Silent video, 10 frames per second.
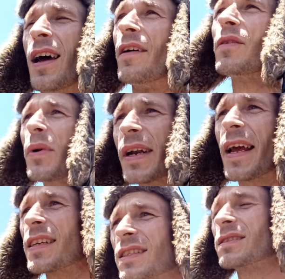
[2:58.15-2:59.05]
everyone
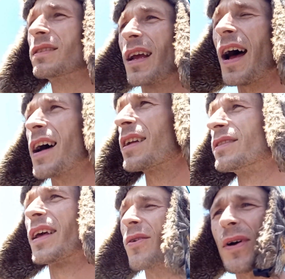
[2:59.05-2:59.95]
asks
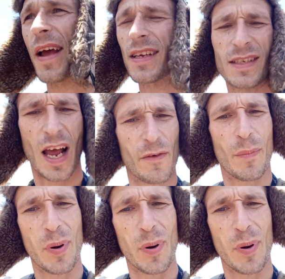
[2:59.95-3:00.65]
God, they don't ask God for